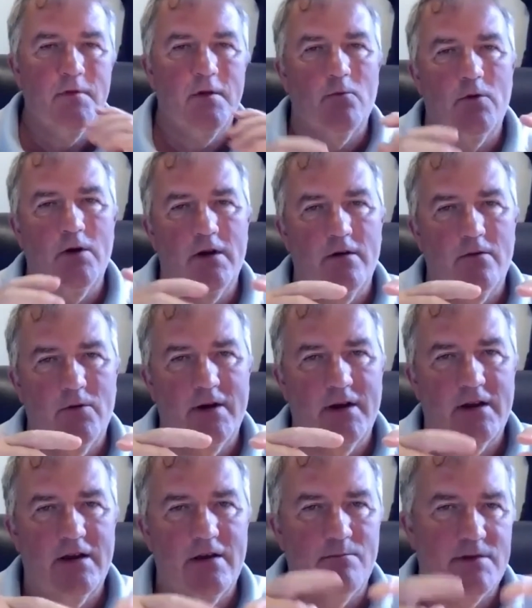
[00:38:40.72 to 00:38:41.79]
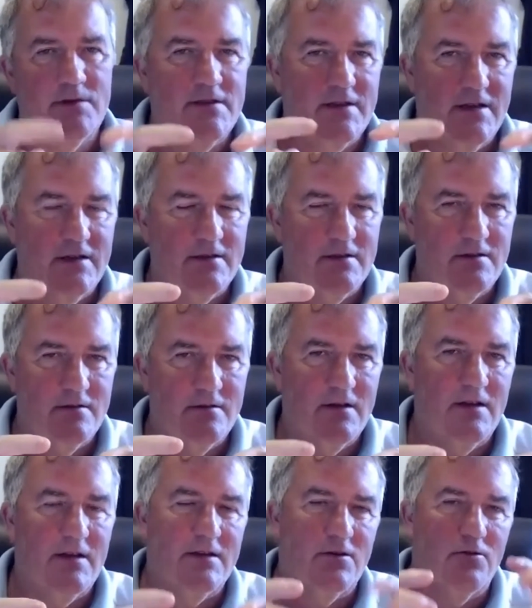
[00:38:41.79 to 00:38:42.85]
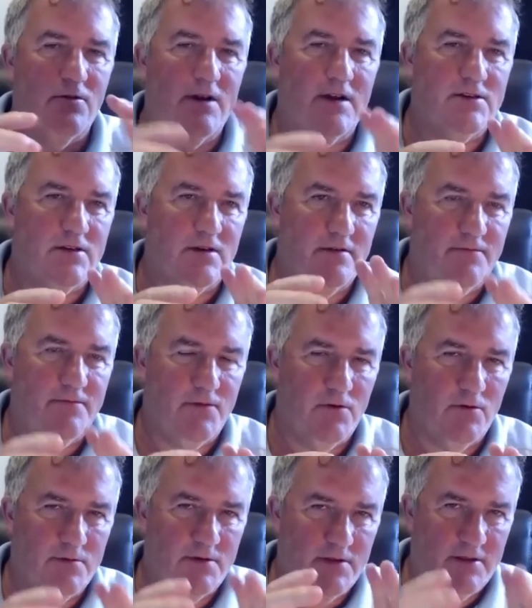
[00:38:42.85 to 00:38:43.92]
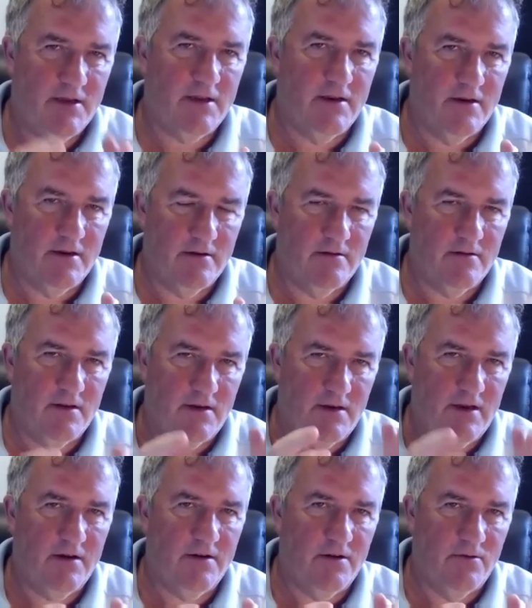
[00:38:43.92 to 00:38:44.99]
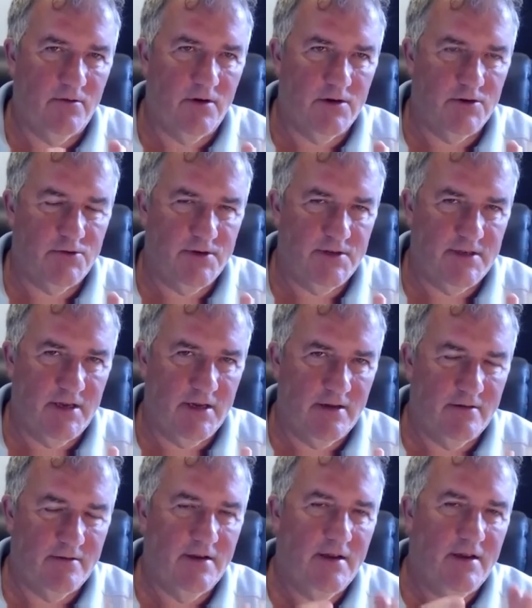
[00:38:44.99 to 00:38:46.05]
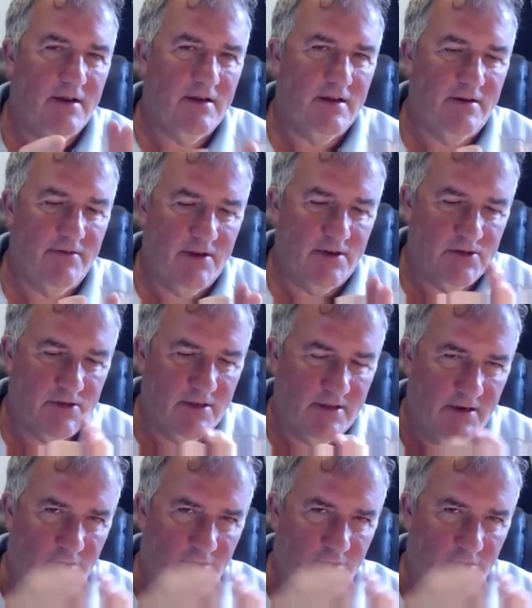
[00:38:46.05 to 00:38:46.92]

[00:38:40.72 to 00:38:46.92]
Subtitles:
where it clumps together and gradually forms thickenings that narrow your arteries down, and eventually the